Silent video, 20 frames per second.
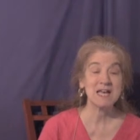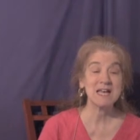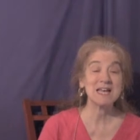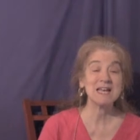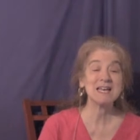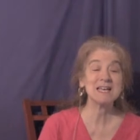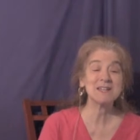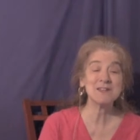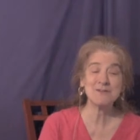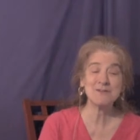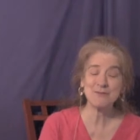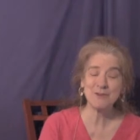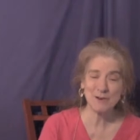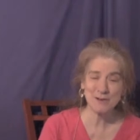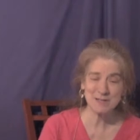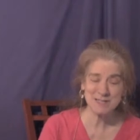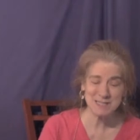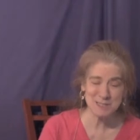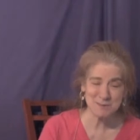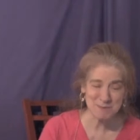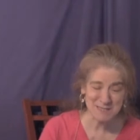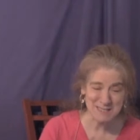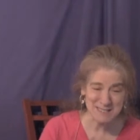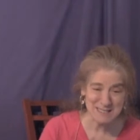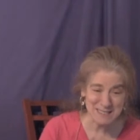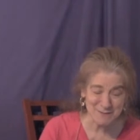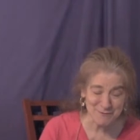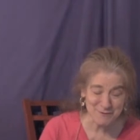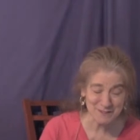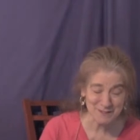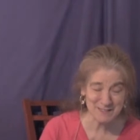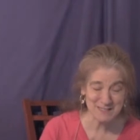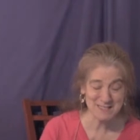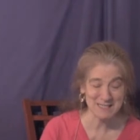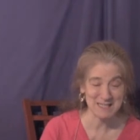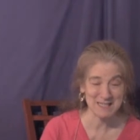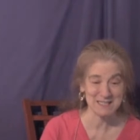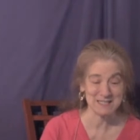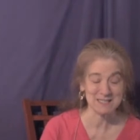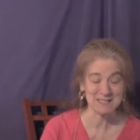in a very specific
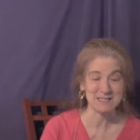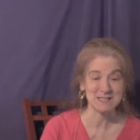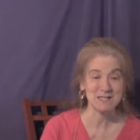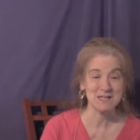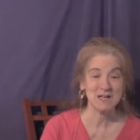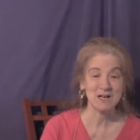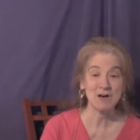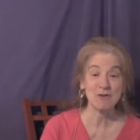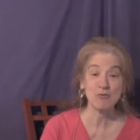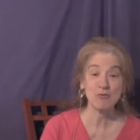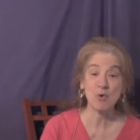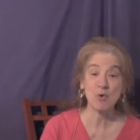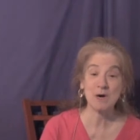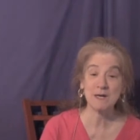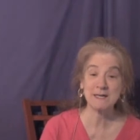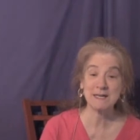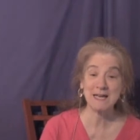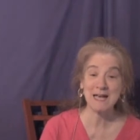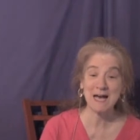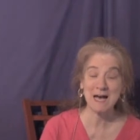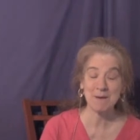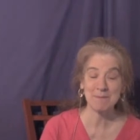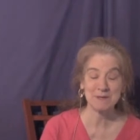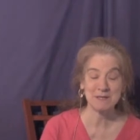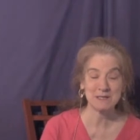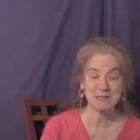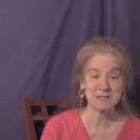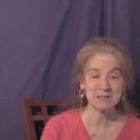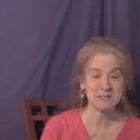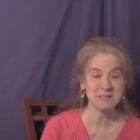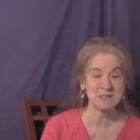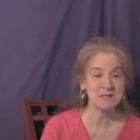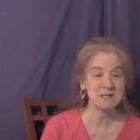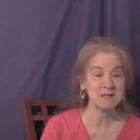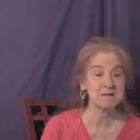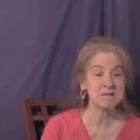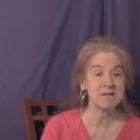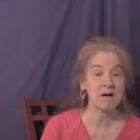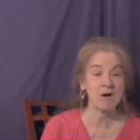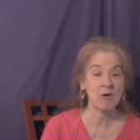sense of wanting happiness
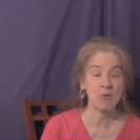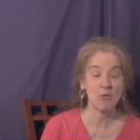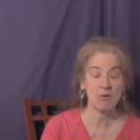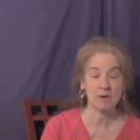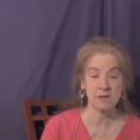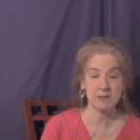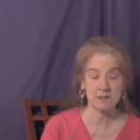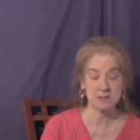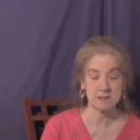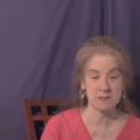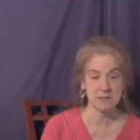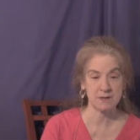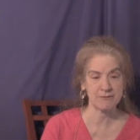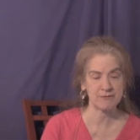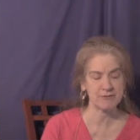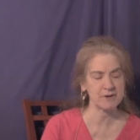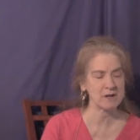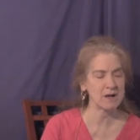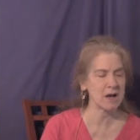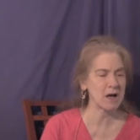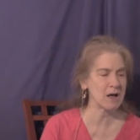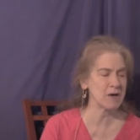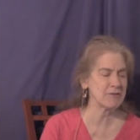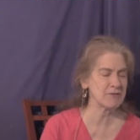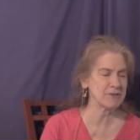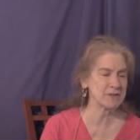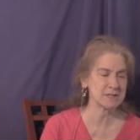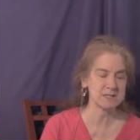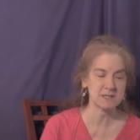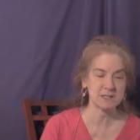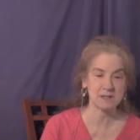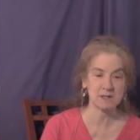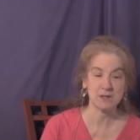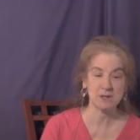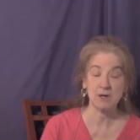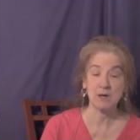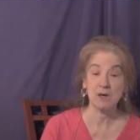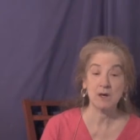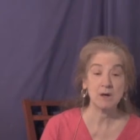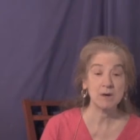and not wanting suffering. Obviously,
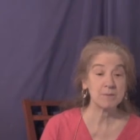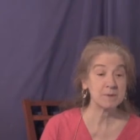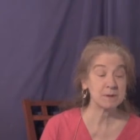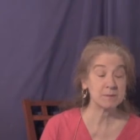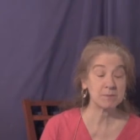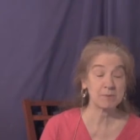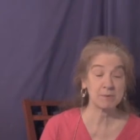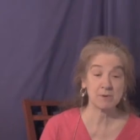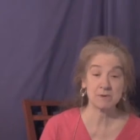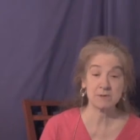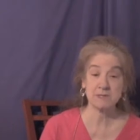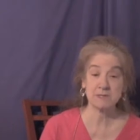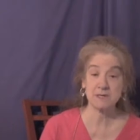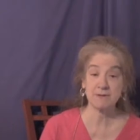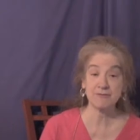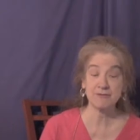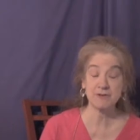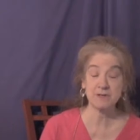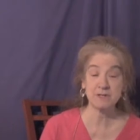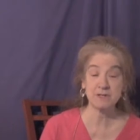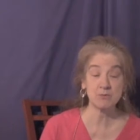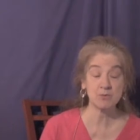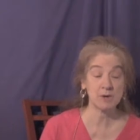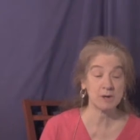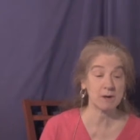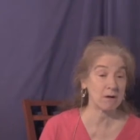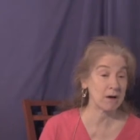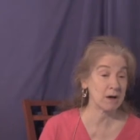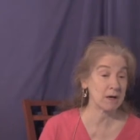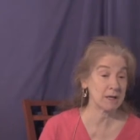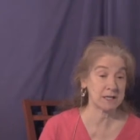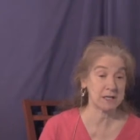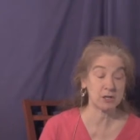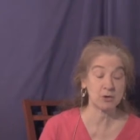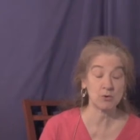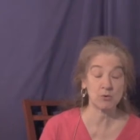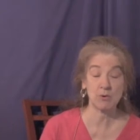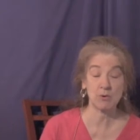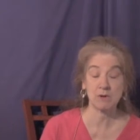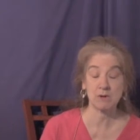people are different. We are
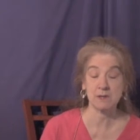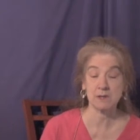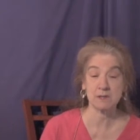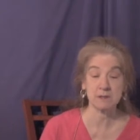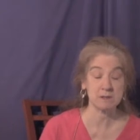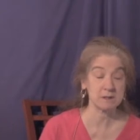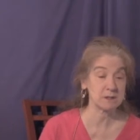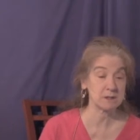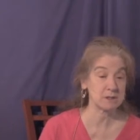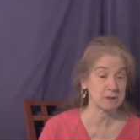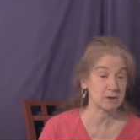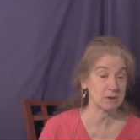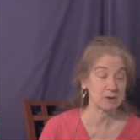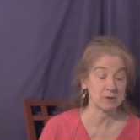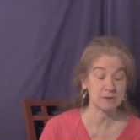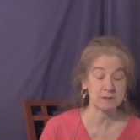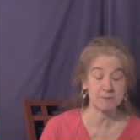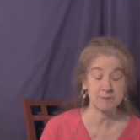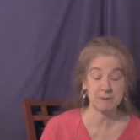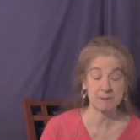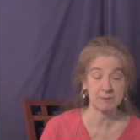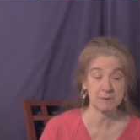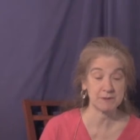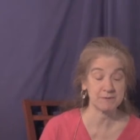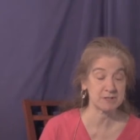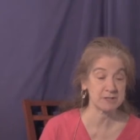unequal, and people have